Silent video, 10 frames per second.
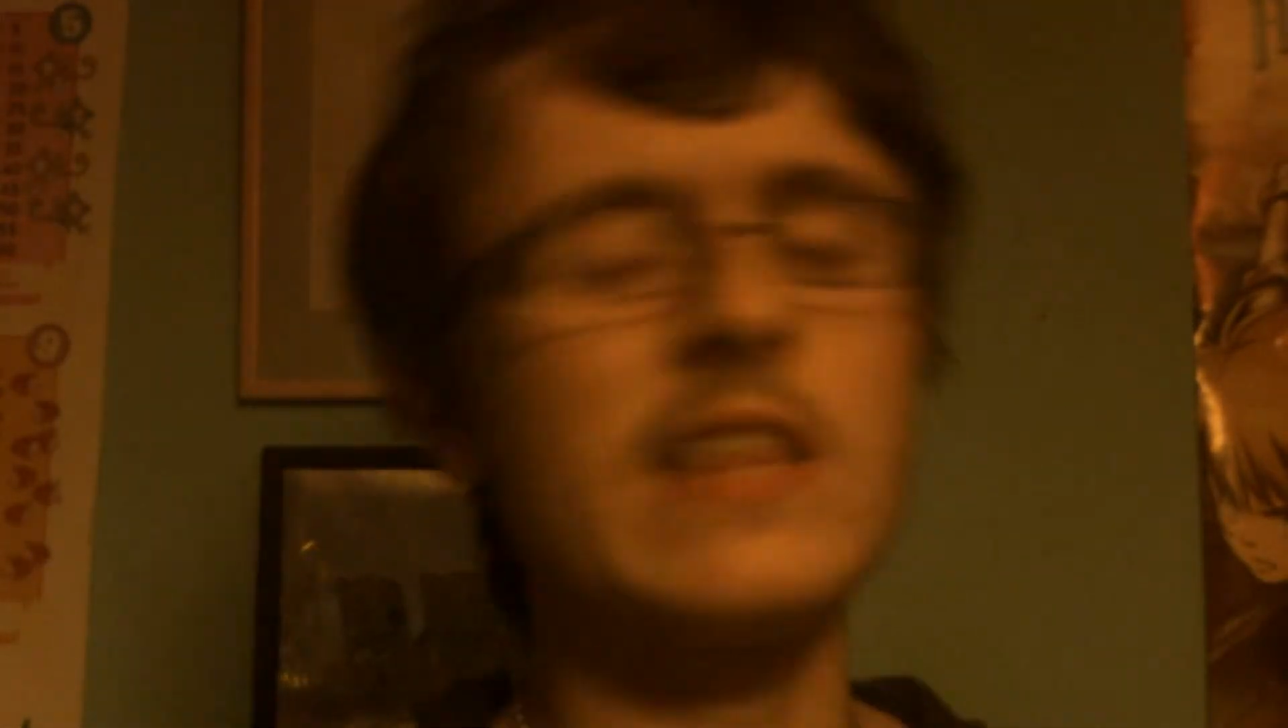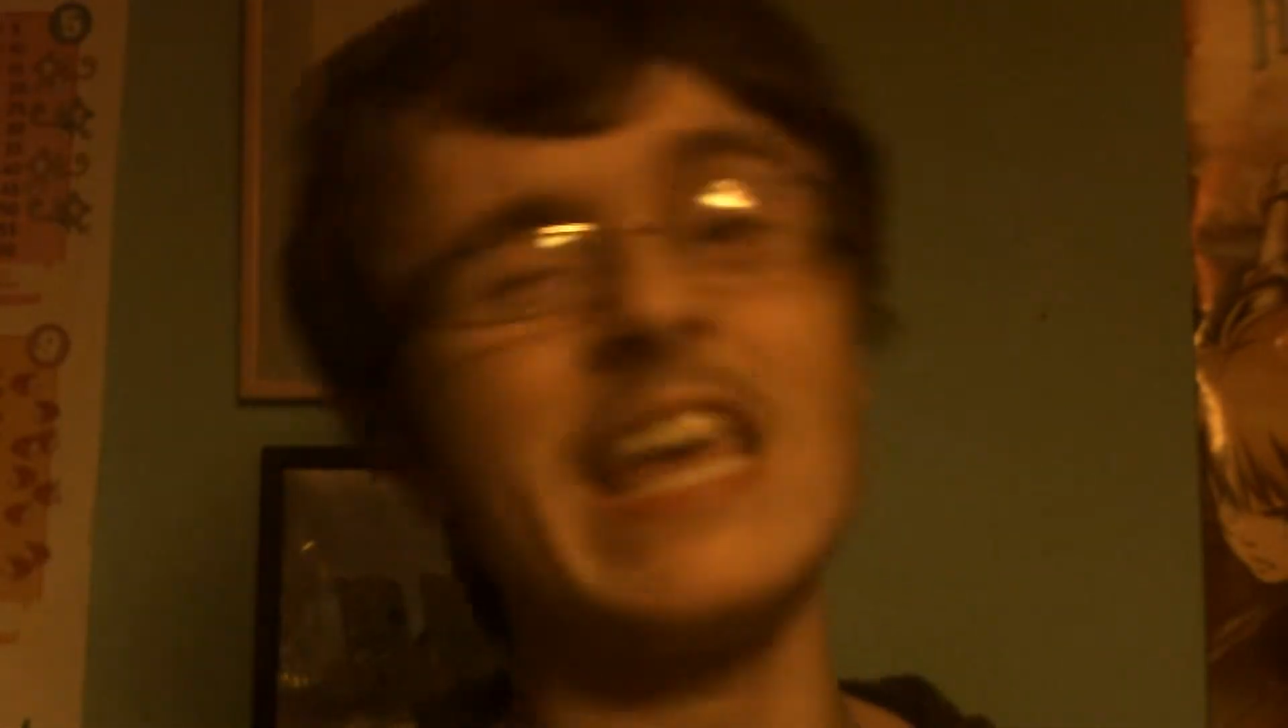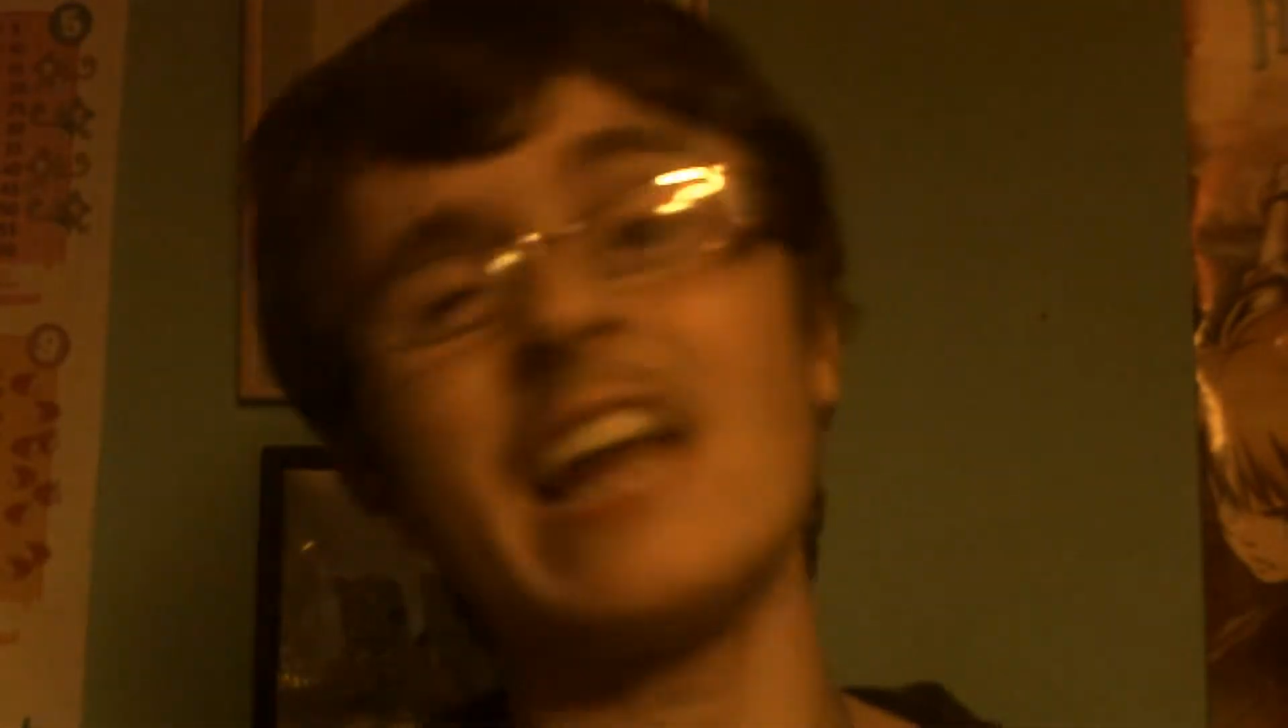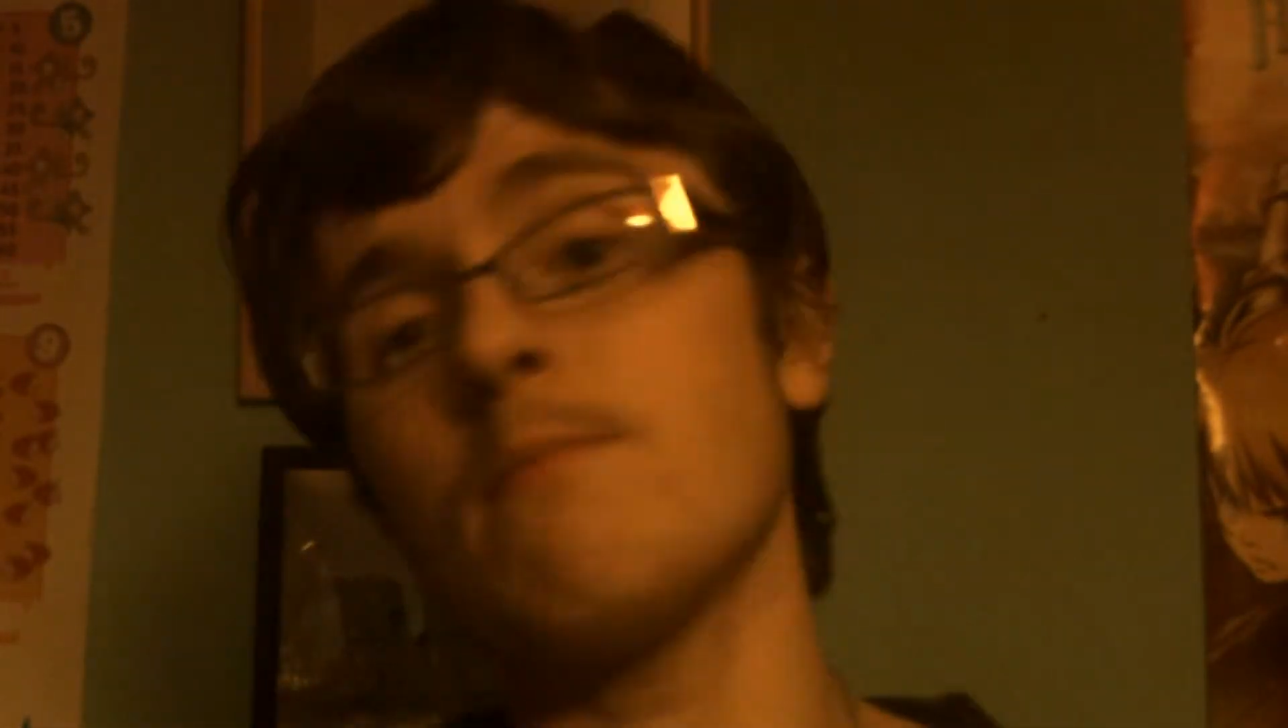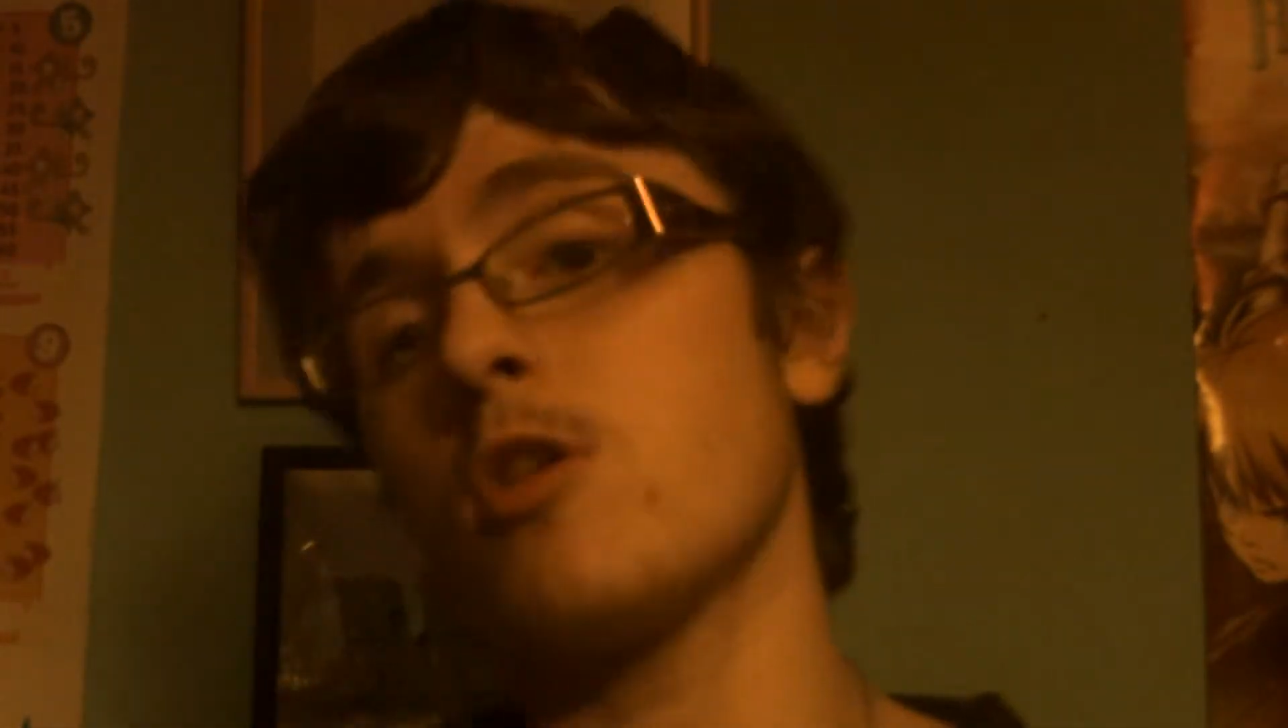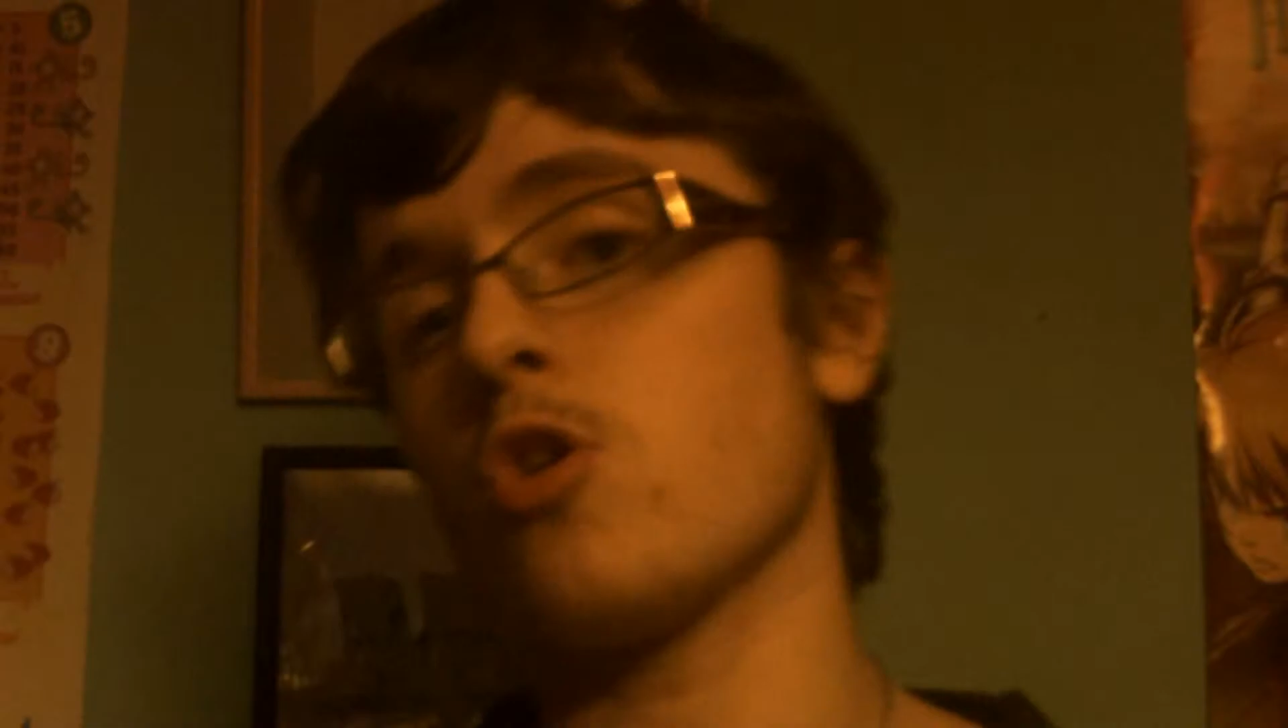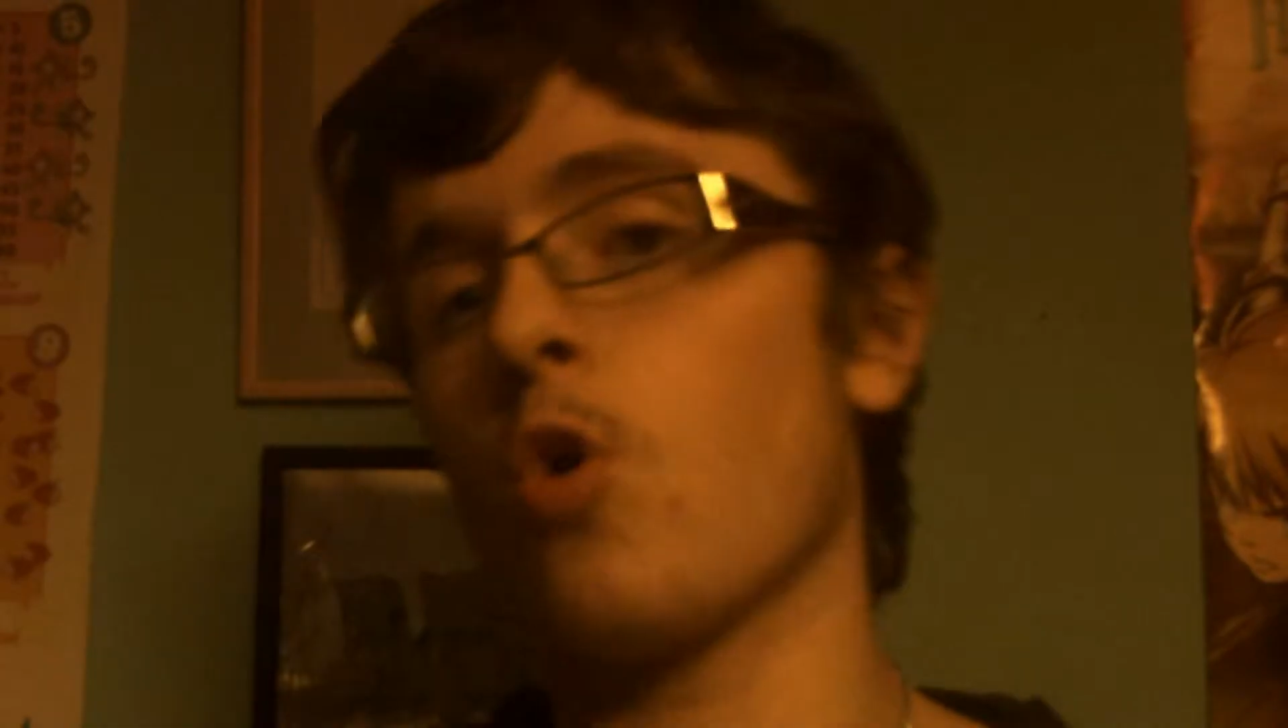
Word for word: the animation